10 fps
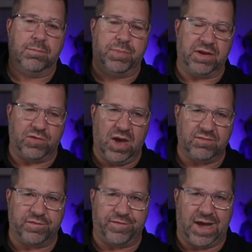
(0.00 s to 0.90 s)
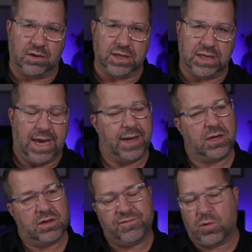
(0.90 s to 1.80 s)
But if you haven't filed it yet,
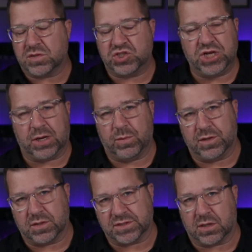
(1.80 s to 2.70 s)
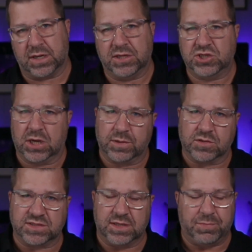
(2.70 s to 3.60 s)
of course, check with your attorney, check with your
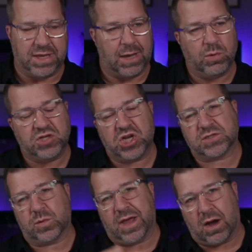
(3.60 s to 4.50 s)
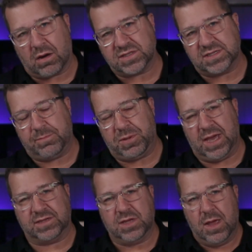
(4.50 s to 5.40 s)
CPA. We checked with our
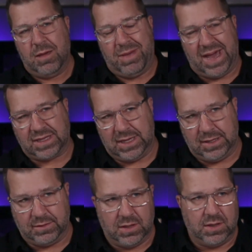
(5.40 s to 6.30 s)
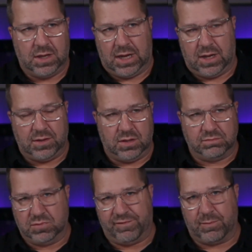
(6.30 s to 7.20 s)
CPAs back in
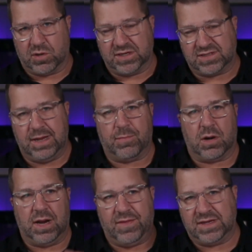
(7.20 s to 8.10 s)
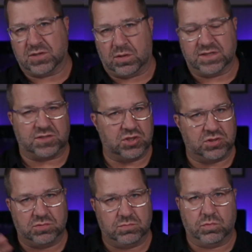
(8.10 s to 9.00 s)
November, December, and they told us,
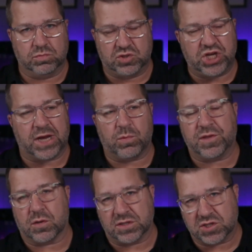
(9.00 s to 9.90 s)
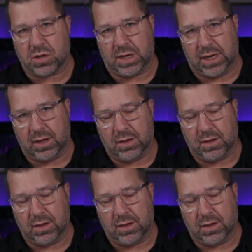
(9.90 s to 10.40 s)
check with your attorney.